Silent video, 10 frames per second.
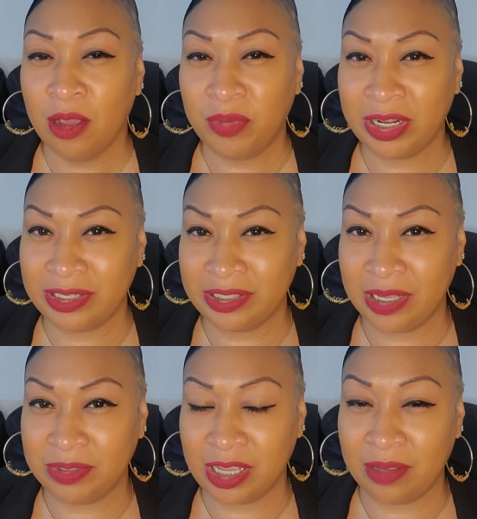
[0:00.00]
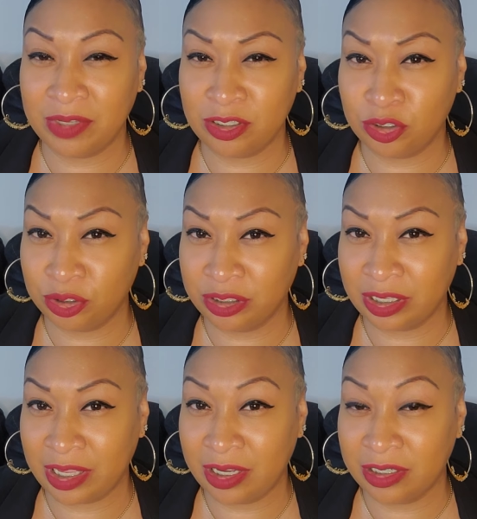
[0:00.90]
But at the same time, these are chores
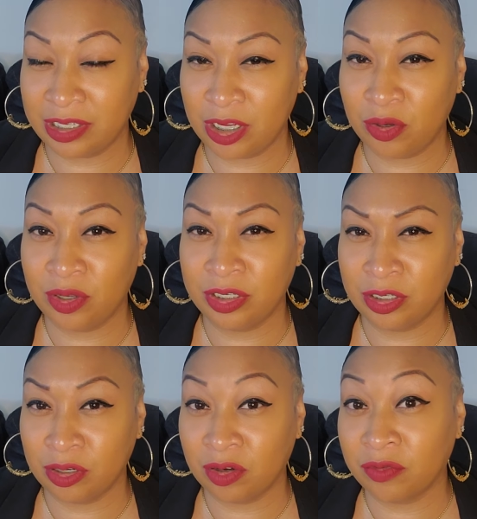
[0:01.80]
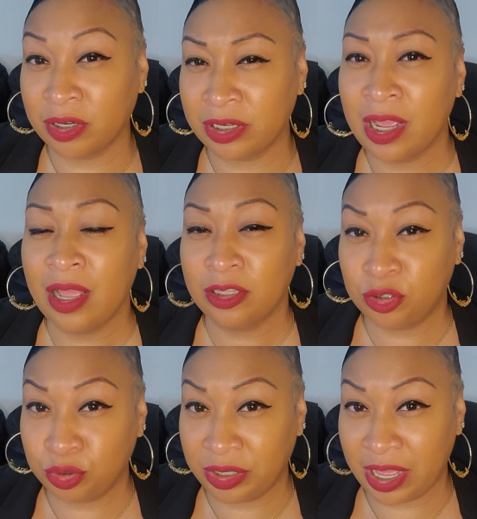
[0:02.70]
that they're gonna take on in the long run
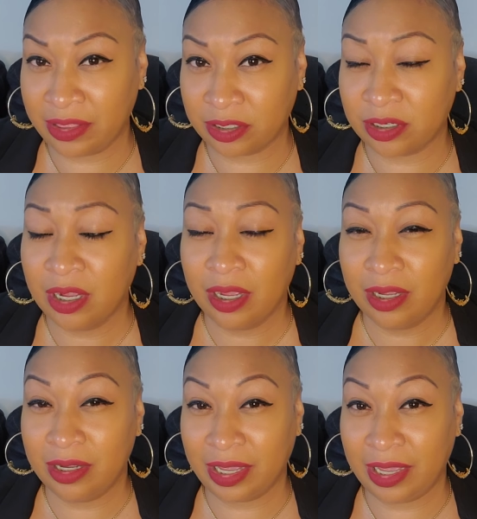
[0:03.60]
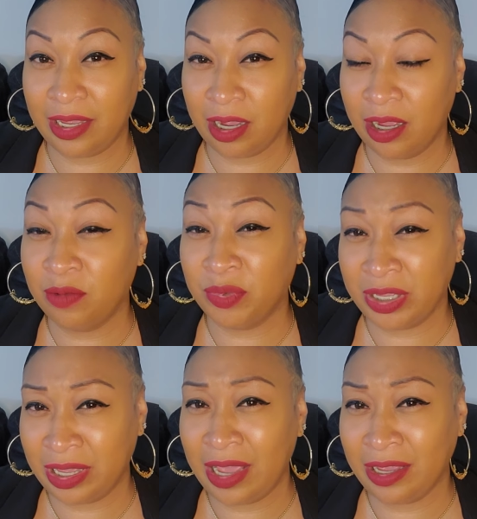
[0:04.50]
together, okay? But
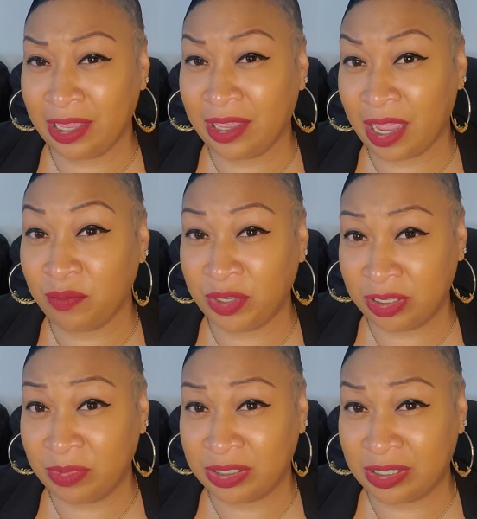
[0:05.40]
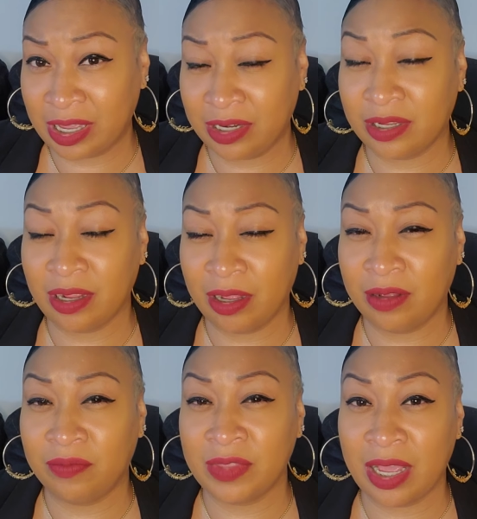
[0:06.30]
he can be domesticated.
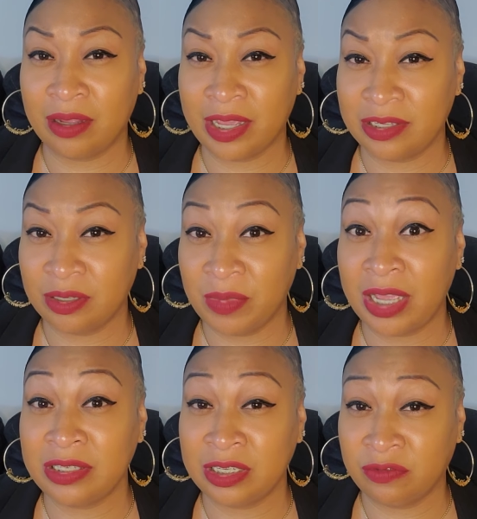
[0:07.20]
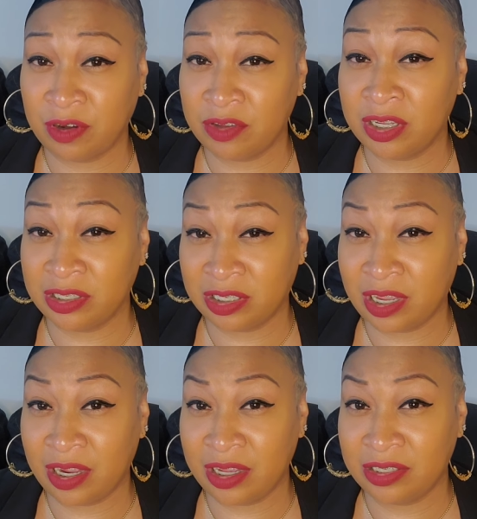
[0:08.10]
Now, Cancer man takes very good
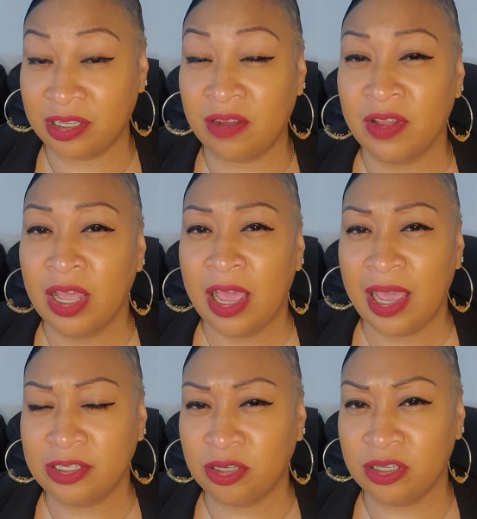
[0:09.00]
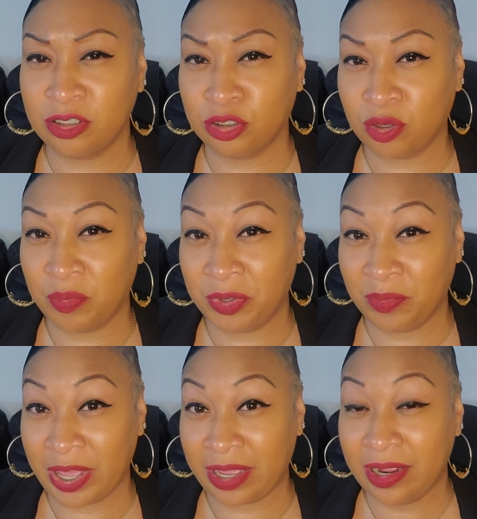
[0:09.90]
care of himself, and so does the Scorpio
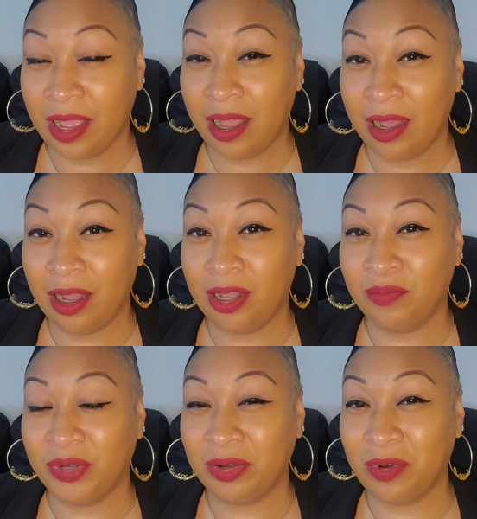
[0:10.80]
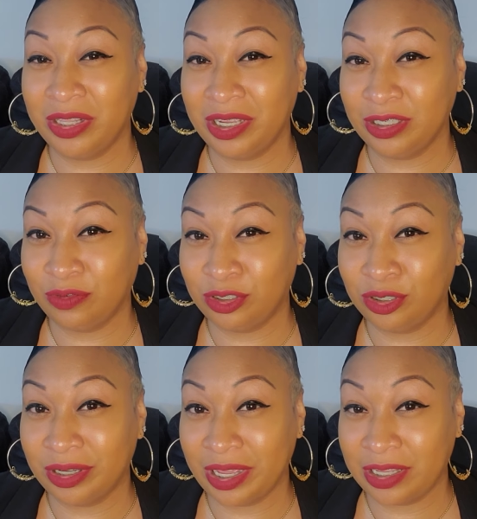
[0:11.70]
man. But one thing's for
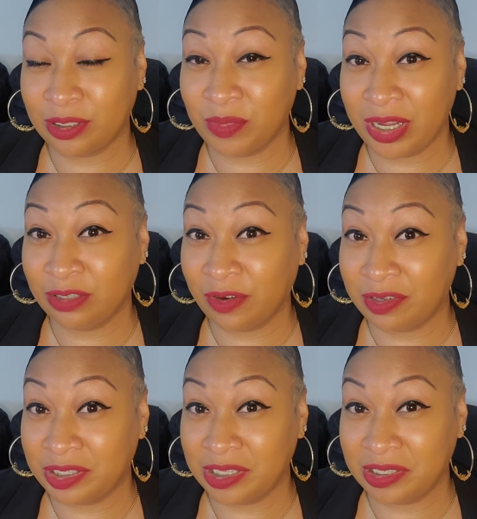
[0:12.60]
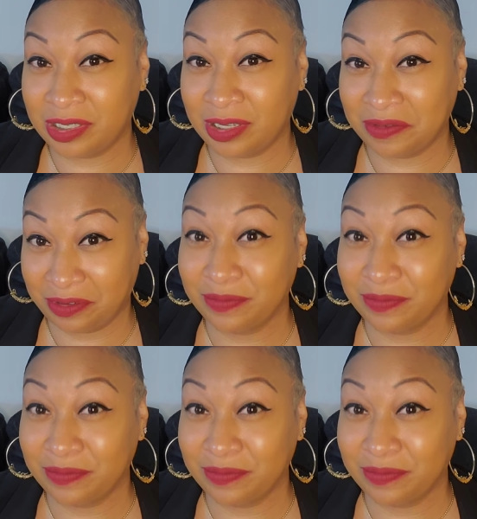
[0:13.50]
sure, Cancer man is very sensitive.